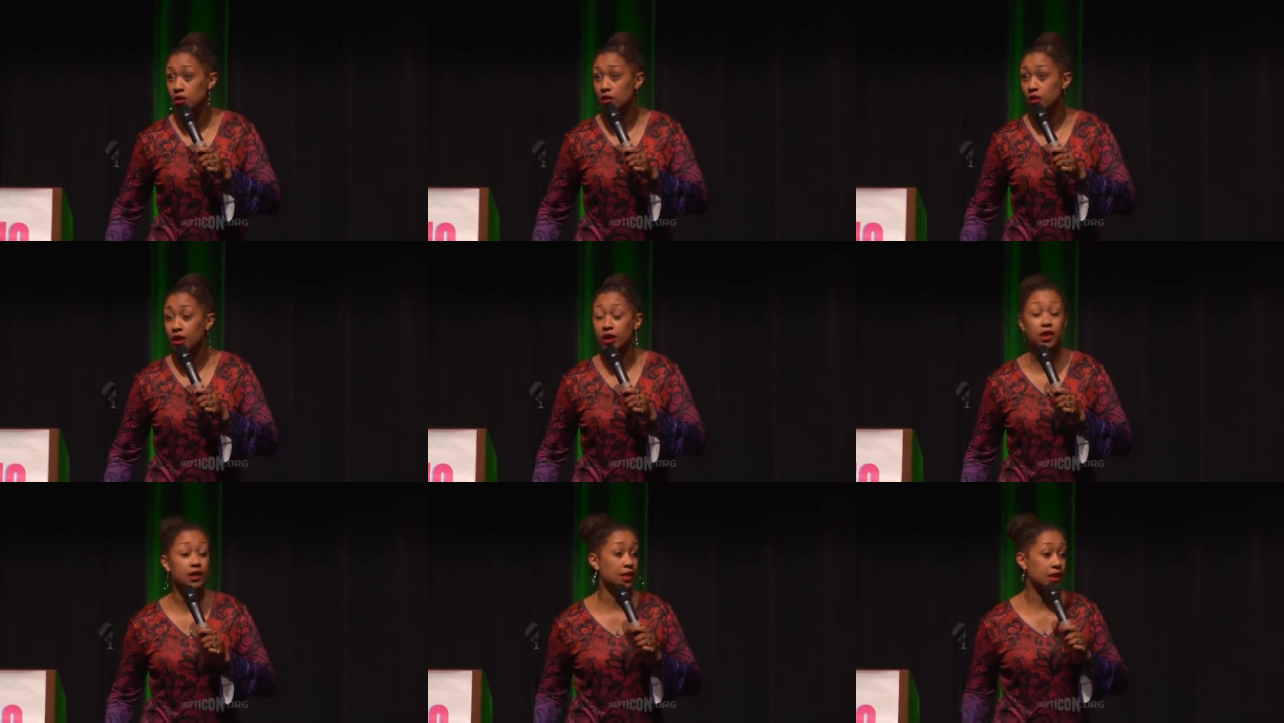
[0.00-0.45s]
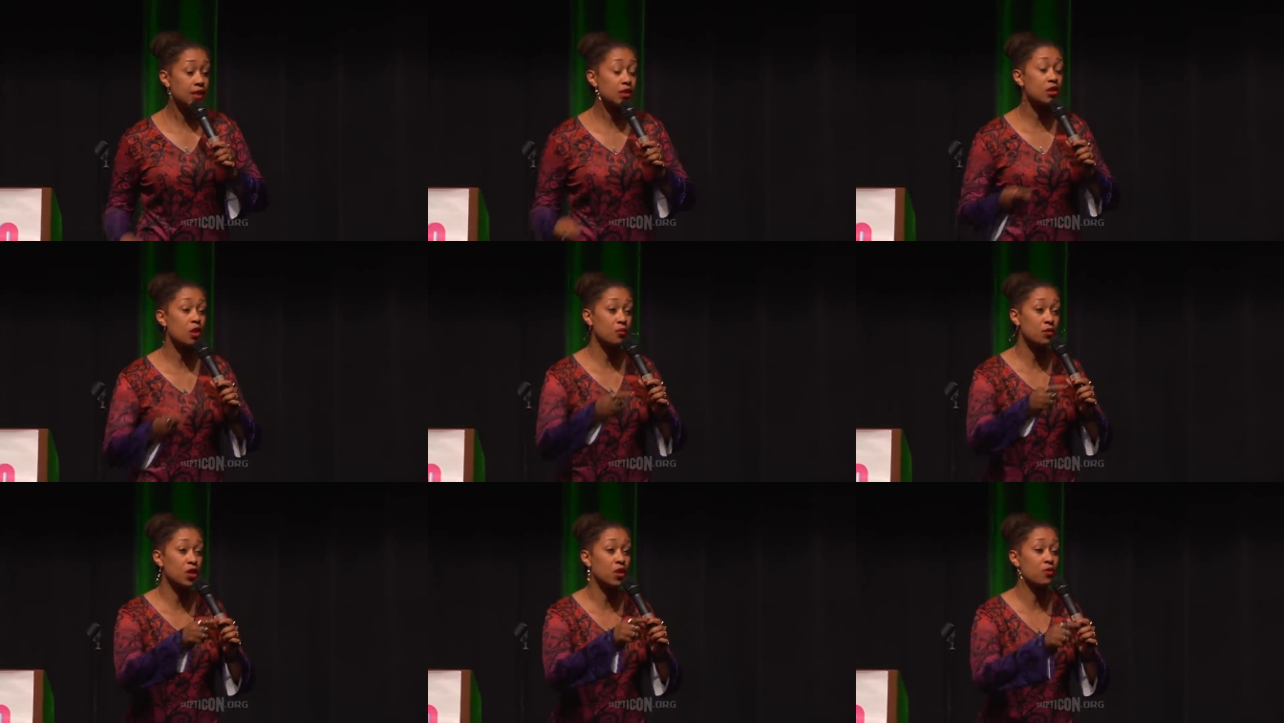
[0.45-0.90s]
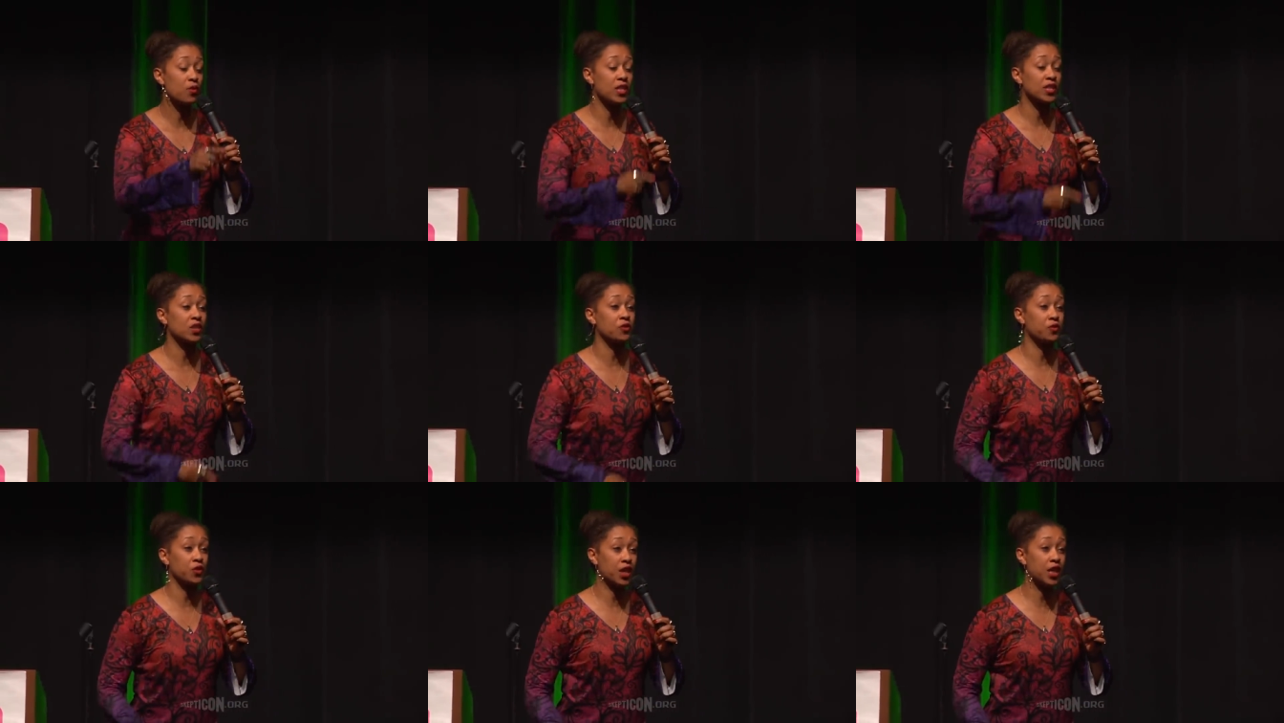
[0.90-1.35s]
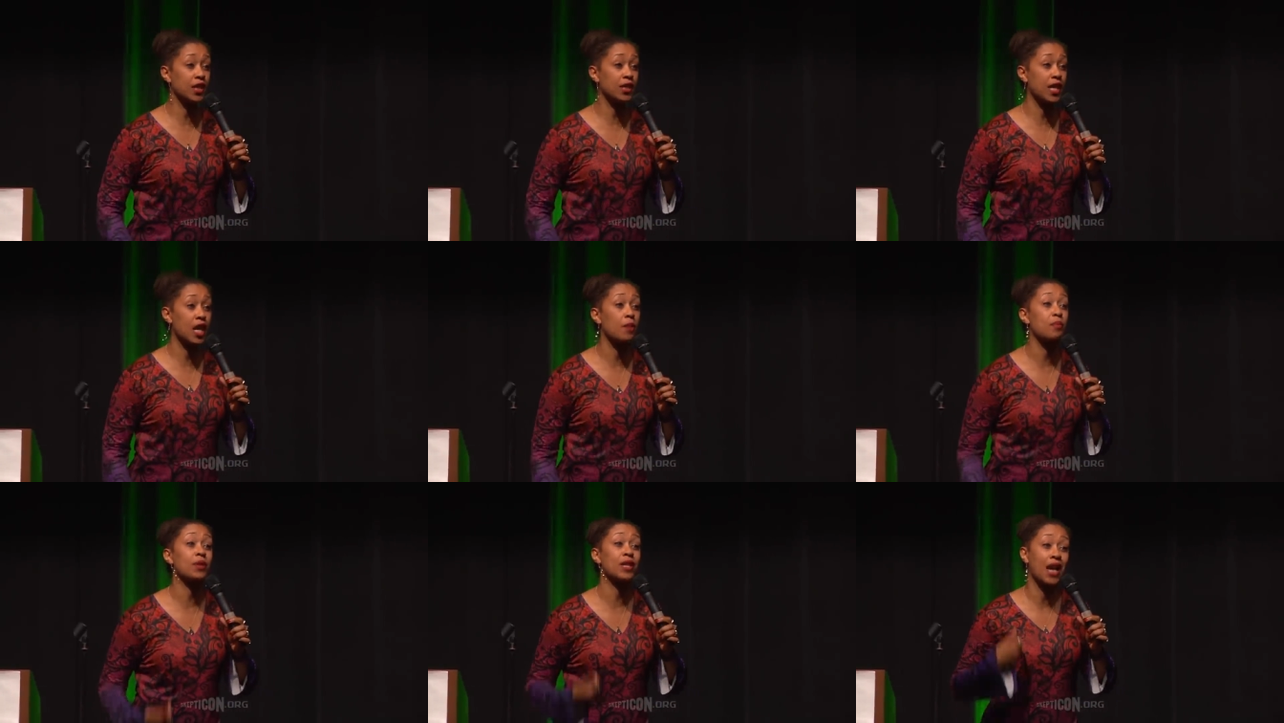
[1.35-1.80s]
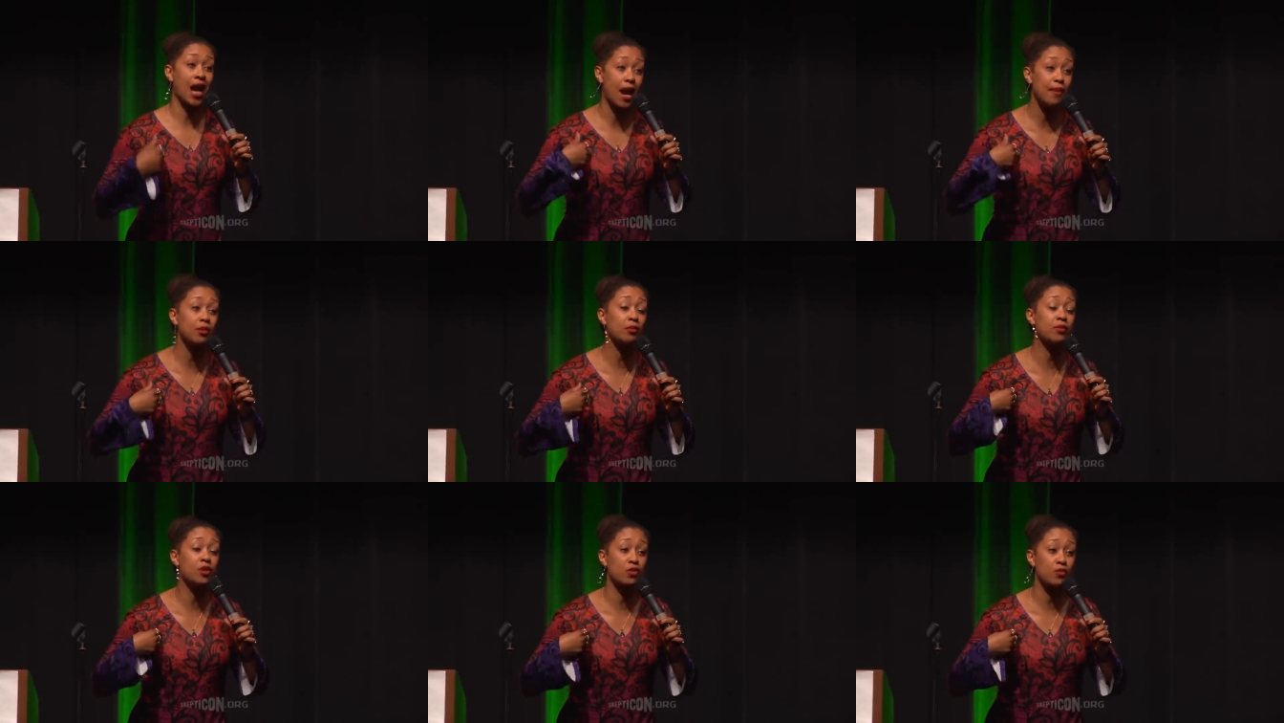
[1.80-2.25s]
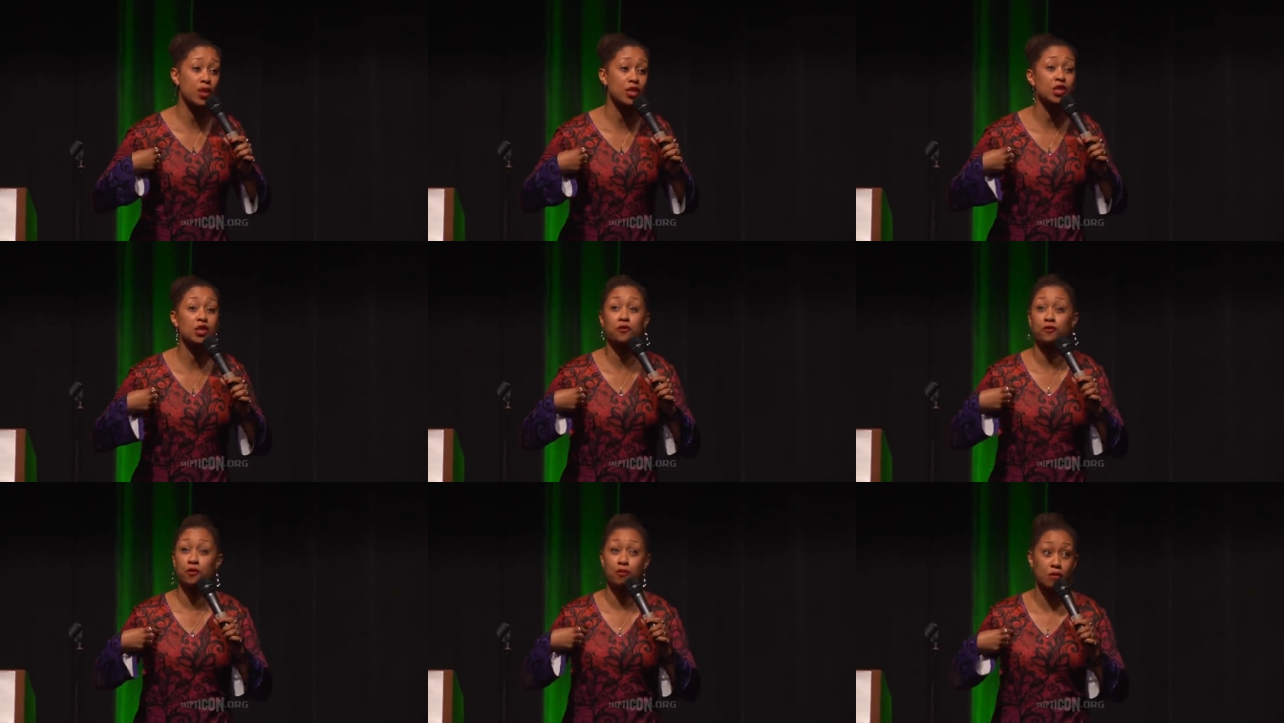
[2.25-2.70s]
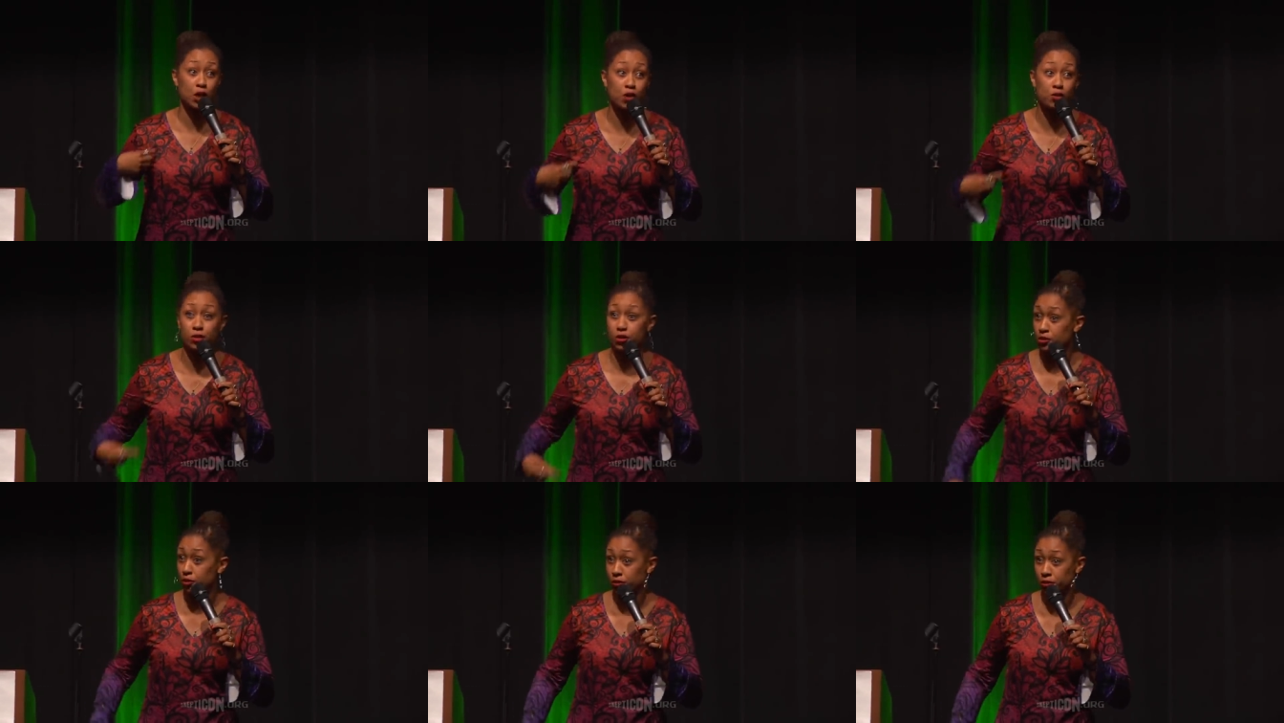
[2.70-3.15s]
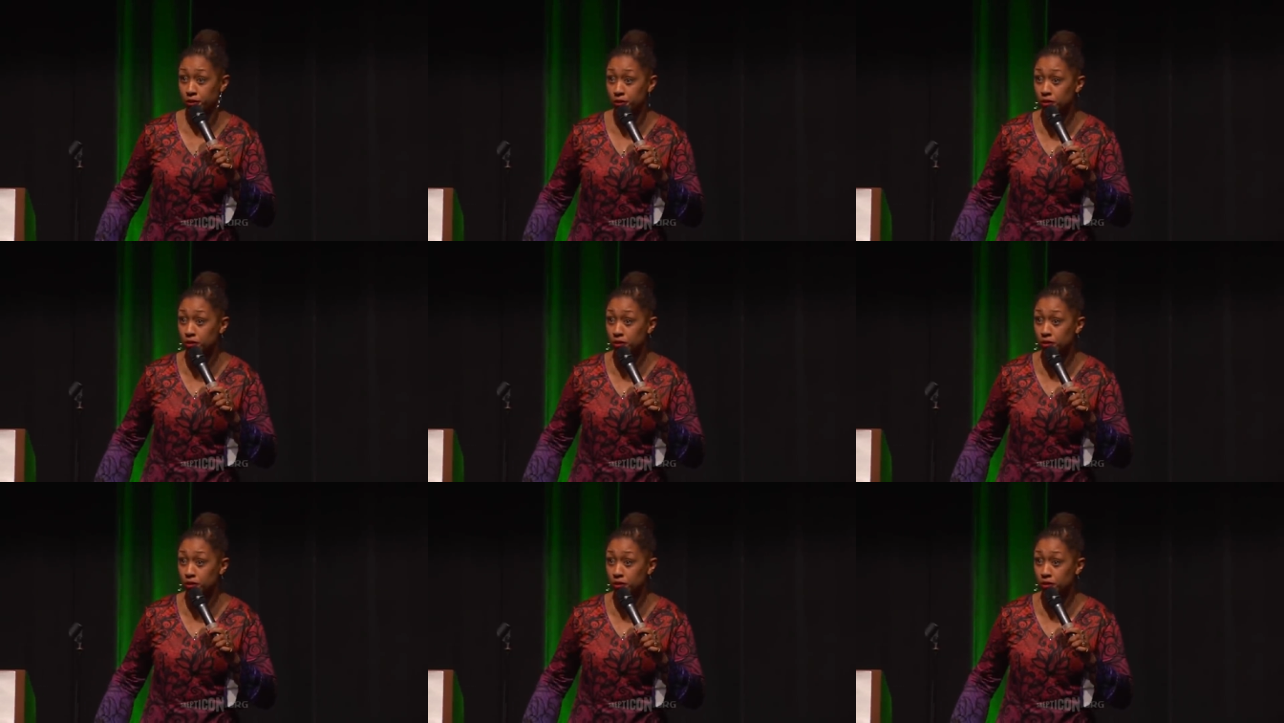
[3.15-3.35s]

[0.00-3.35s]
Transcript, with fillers: Right? Because he's gonna be arrested for kidnapping, I'm gonna be arrested for murder.